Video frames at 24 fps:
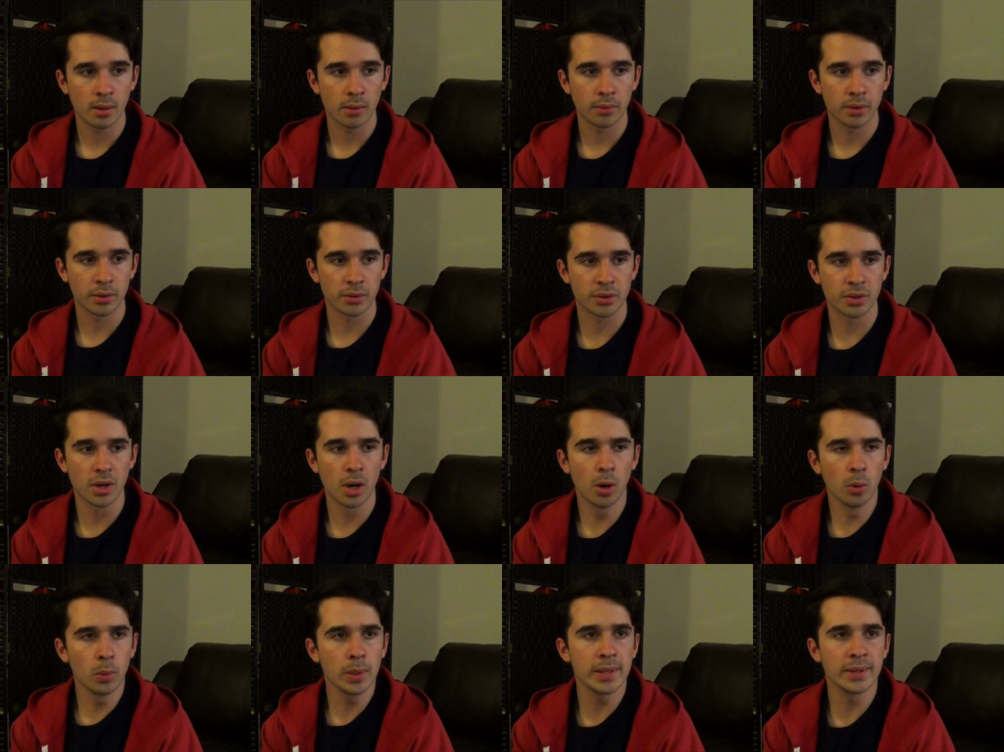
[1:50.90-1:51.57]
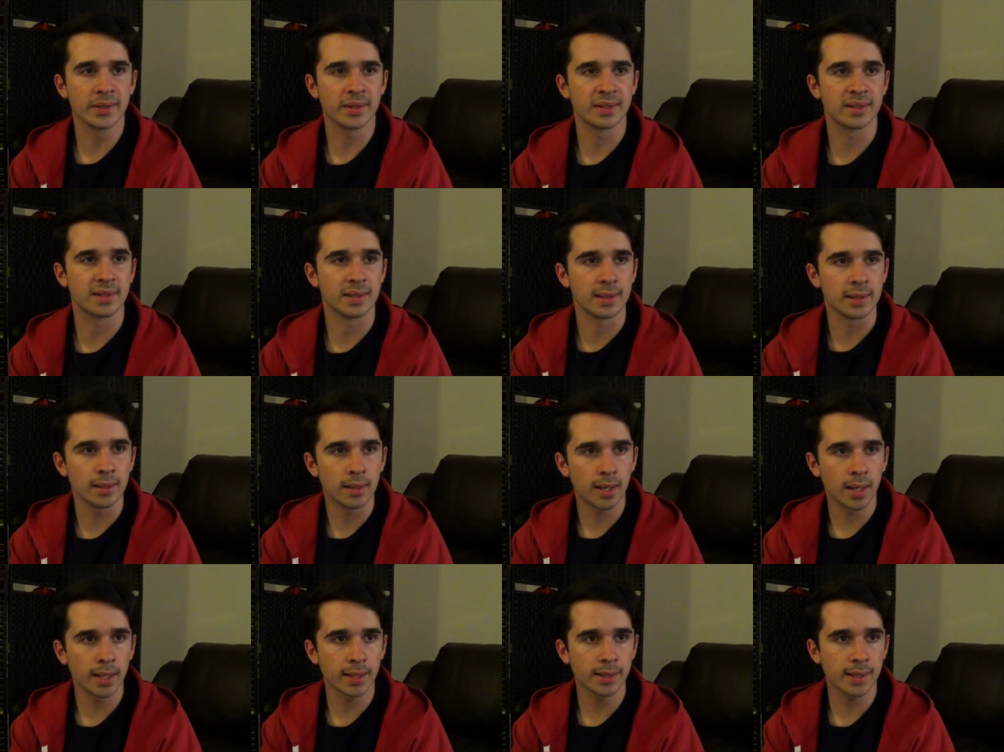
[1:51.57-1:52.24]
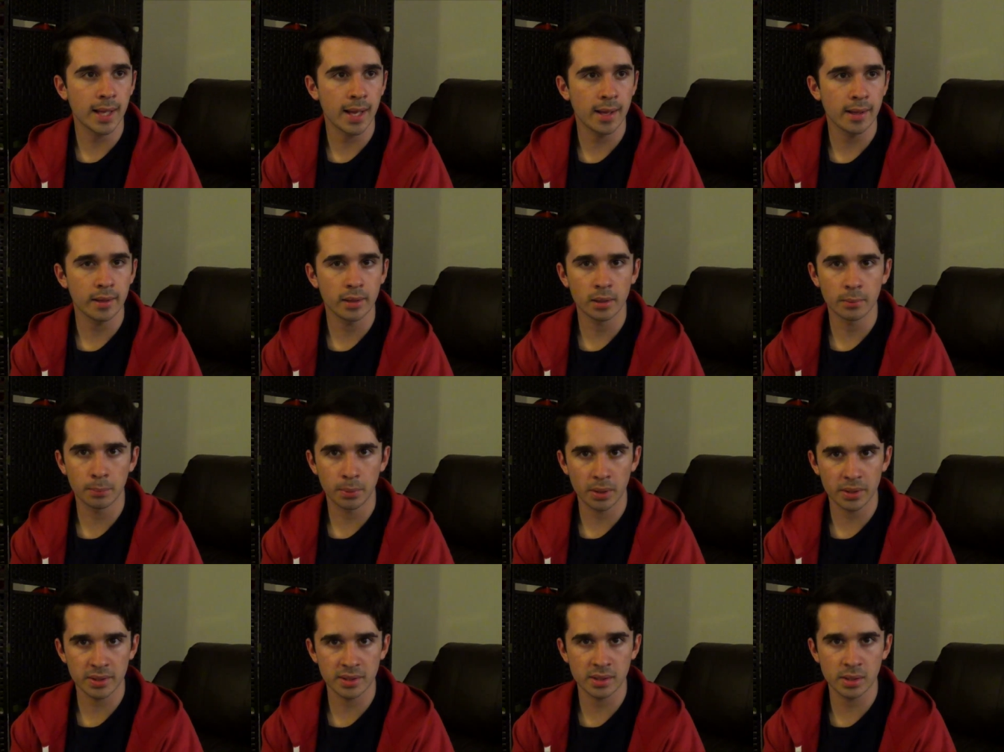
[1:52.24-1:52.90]
There's no real scene like that in A
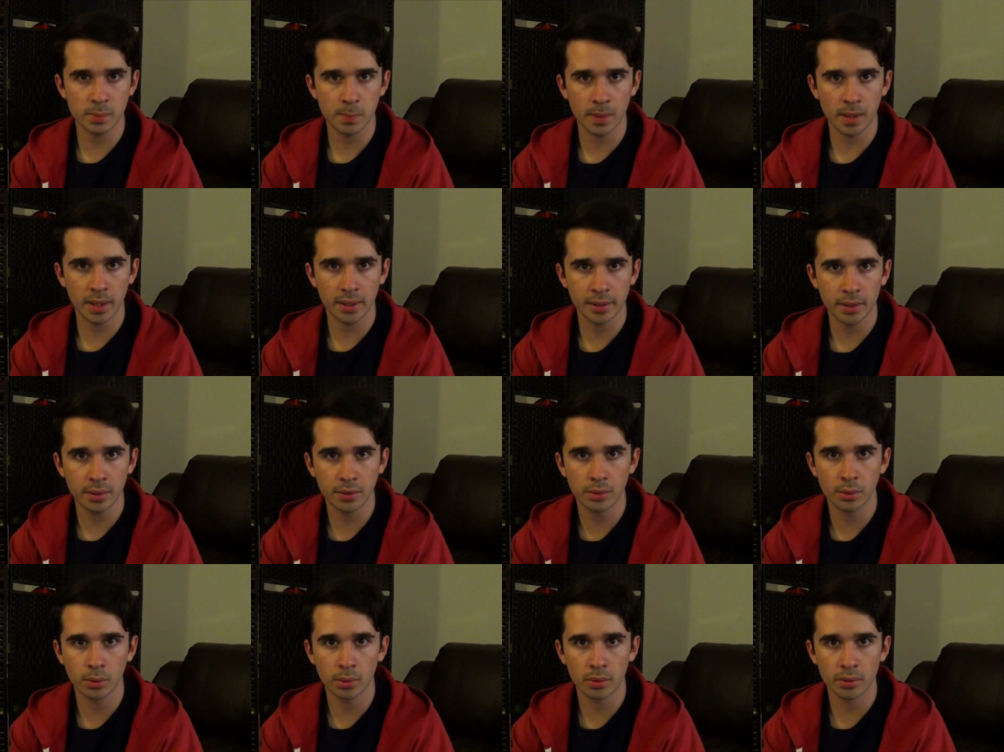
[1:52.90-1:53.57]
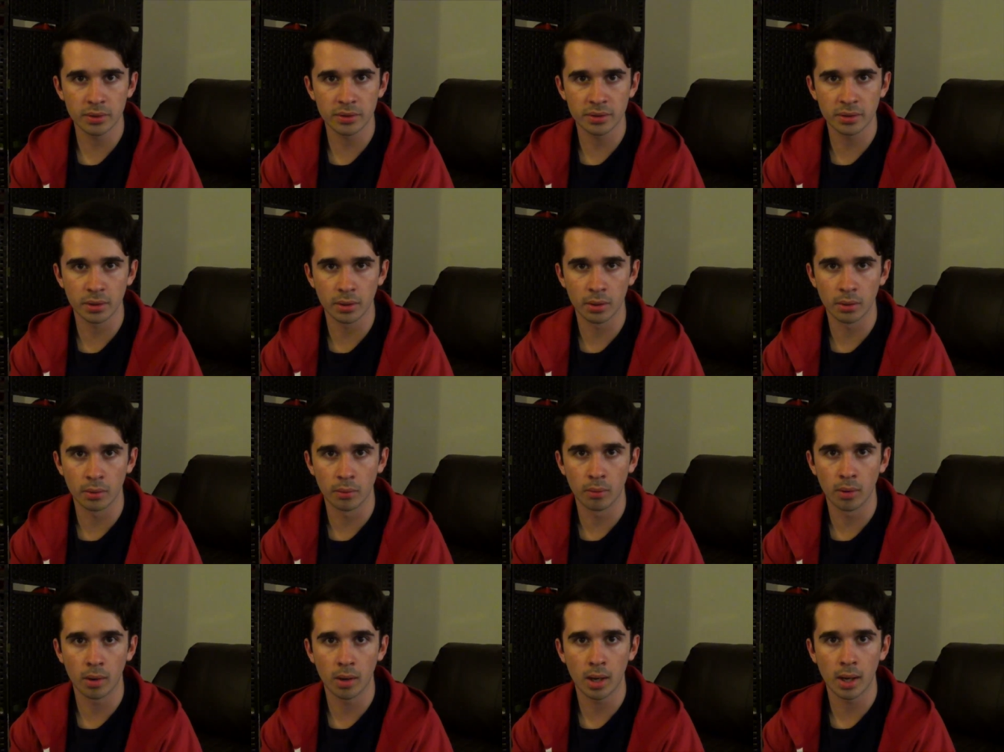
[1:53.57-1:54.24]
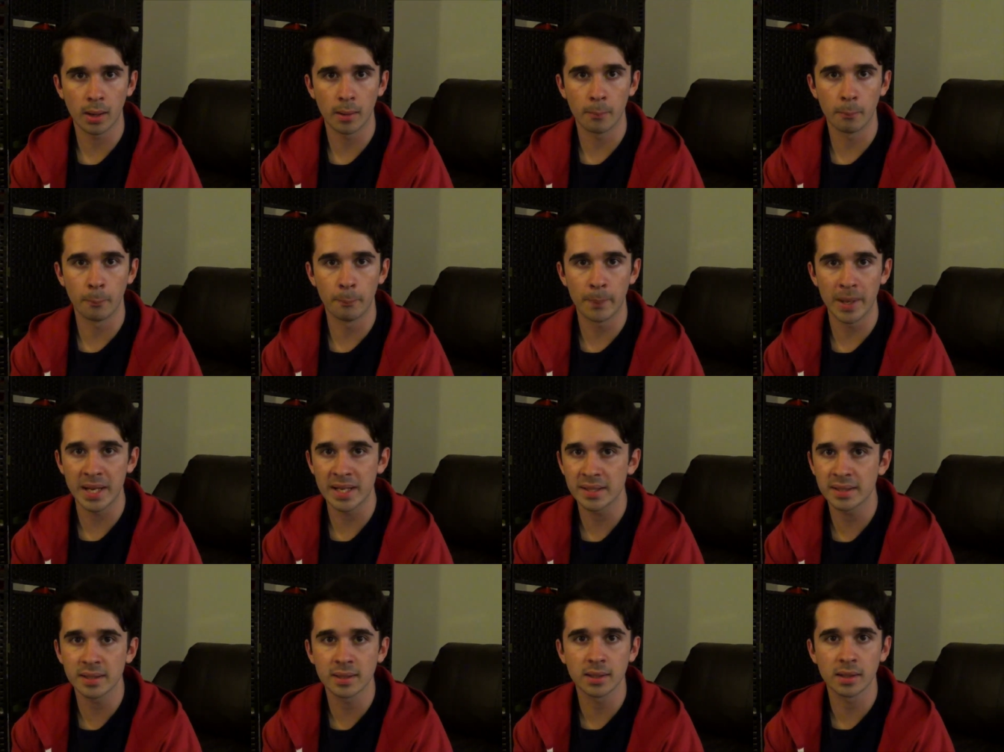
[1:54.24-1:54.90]
Presence Behind the Door, so
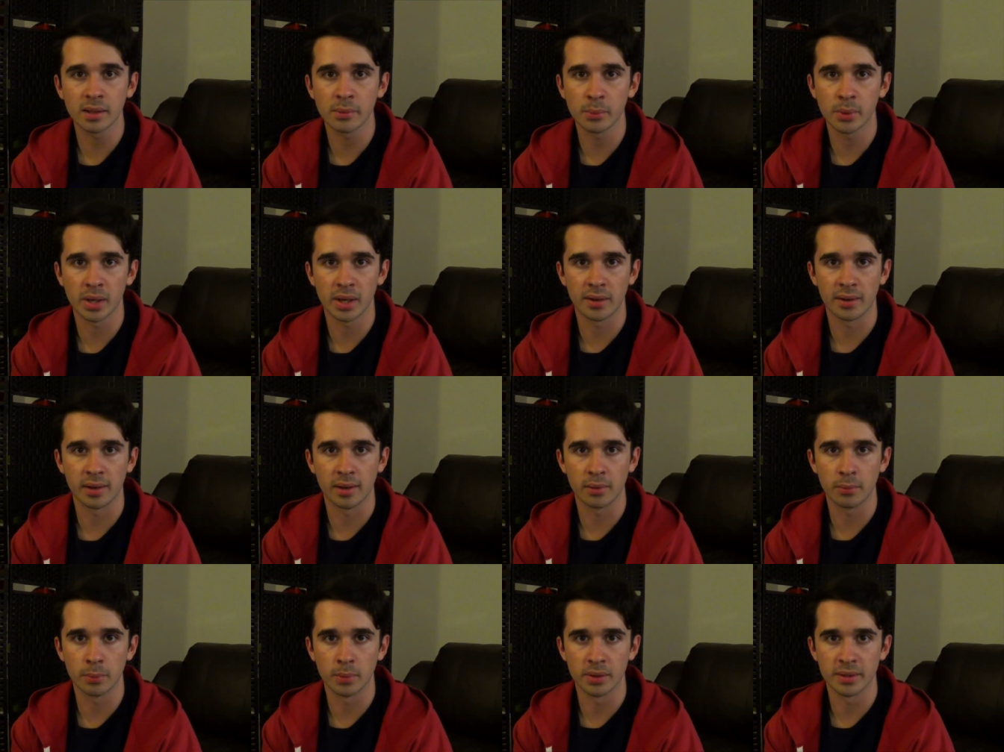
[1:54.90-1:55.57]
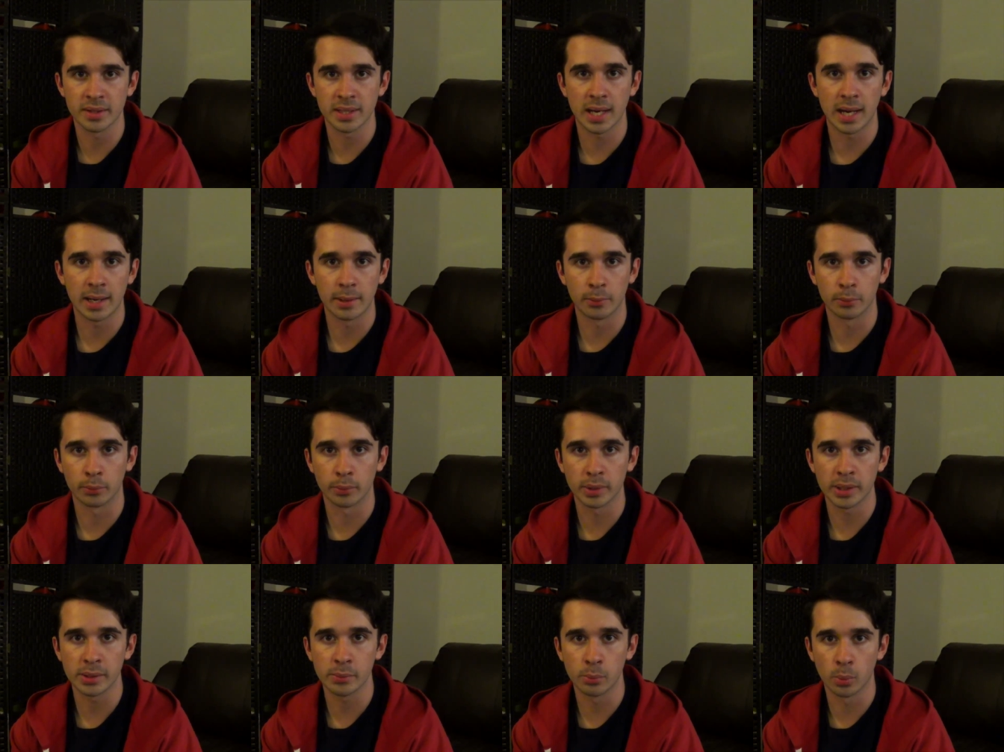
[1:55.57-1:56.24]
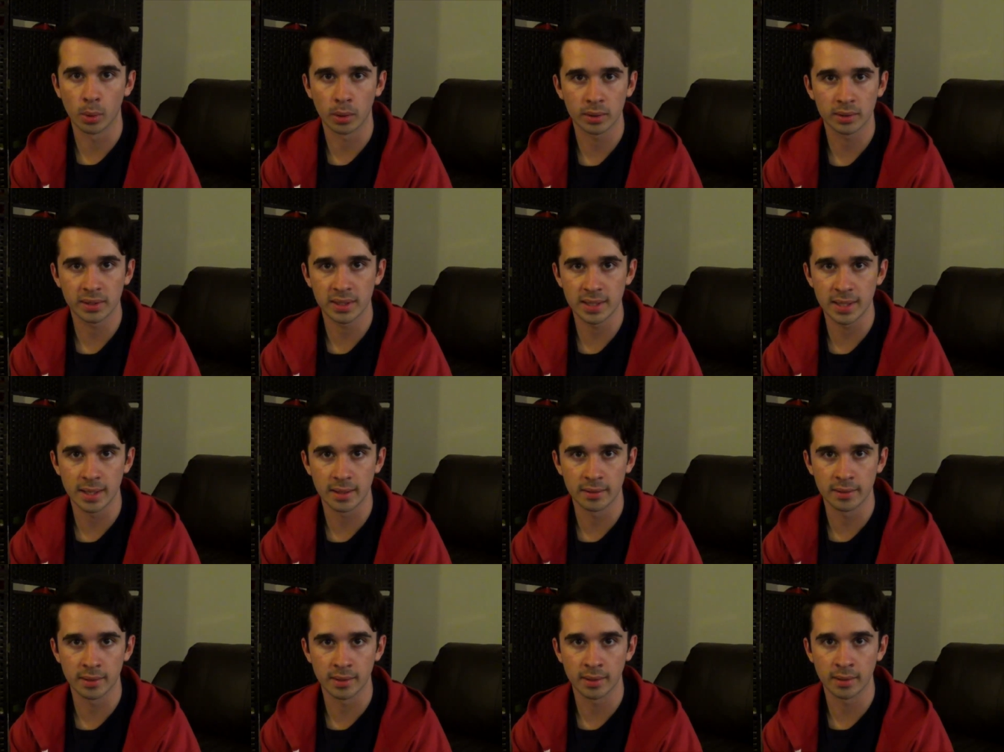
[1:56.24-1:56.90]
basically what I did was I reworked the
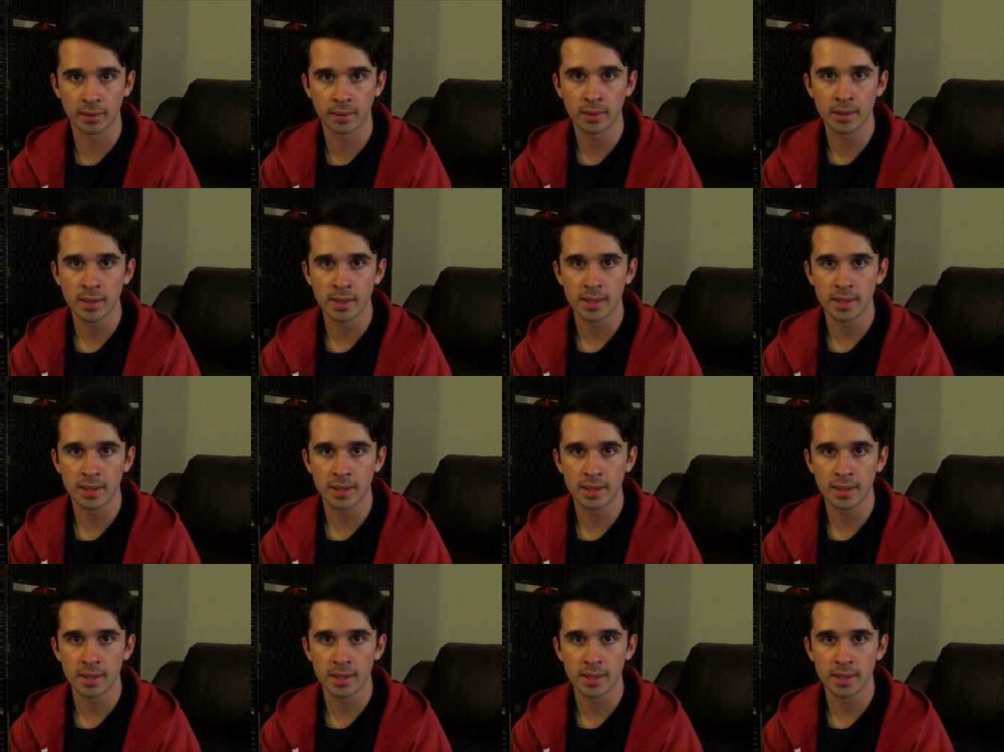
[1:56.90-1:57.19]
ending.